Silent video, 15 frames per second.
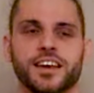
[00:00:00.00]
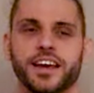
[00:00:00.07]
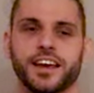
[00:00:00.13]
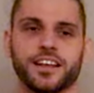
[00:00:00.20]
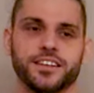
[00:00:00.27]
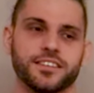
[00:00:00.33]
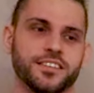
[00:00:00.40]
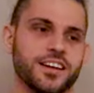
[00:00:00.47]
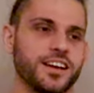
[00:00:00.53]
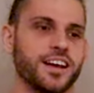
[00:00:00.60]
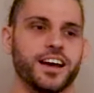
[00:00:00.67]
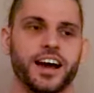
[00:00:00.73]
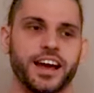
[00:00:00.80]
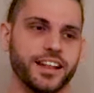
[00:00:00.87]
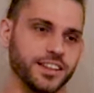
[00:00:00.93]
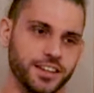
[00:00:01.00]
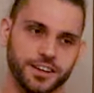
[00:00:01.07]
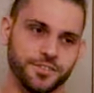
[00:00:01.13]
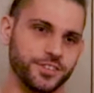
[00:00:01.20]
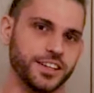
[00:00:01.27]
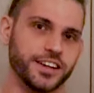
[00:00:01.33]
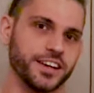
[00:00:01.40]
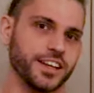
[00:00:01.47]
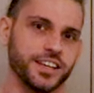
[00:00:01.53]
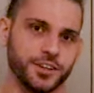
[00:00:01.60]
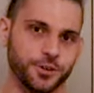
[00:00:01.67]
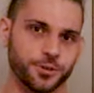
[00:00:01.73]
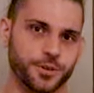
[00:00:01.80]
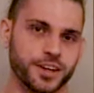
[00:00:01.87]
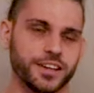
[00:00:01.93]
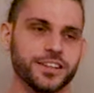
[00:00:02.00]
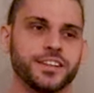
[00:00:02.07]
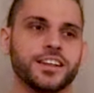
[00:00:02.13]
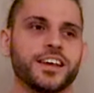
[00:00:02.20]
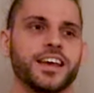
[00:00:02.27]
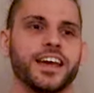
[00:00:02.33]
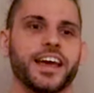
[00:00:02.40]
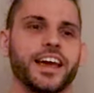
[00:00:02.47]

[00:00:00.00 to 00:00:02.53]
and I love their heel run,